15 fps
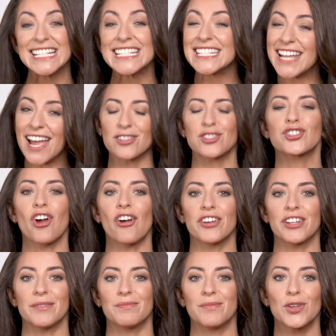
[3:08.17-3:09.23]
To get
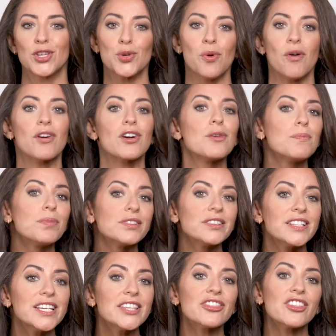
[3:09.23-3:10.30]
started, you will
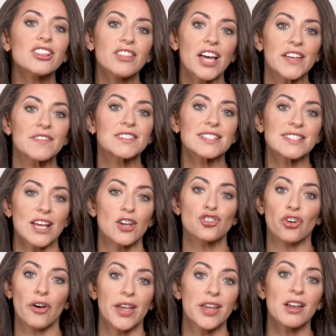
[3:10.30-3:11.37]
complete the Life's
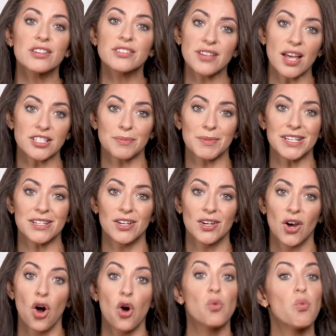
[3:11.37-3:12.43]
Essential 8 assessment,
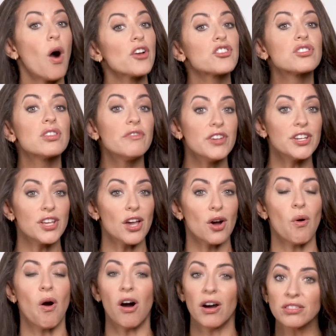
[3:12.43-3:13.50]
watch the video
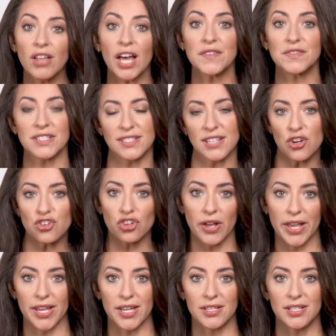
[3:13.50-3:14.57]
on Life's Essential
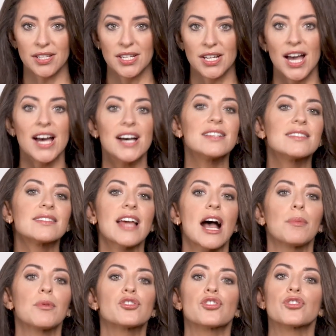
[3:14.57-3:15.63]
8,
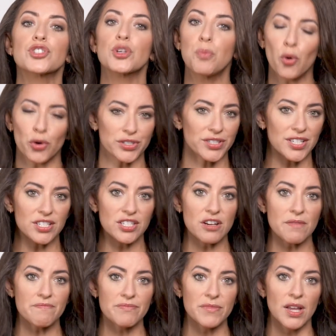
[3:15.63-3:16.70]
establish your support
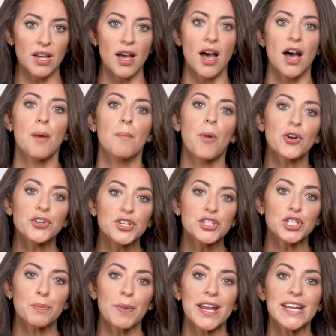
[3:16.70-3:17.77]
system,
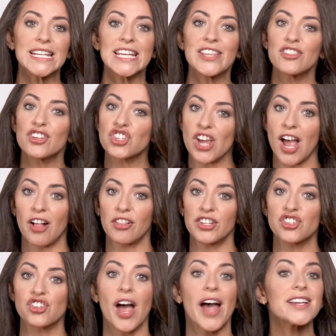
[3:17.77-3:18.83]
participate in the
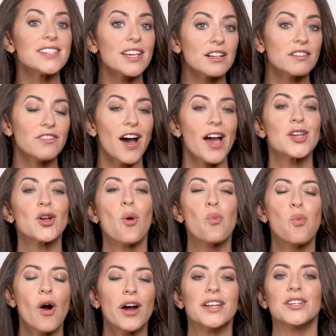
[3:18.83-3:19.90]
challenge identifying
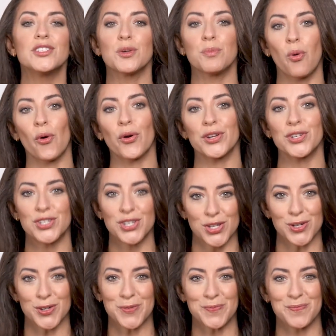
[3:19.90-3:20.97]
what is important to you.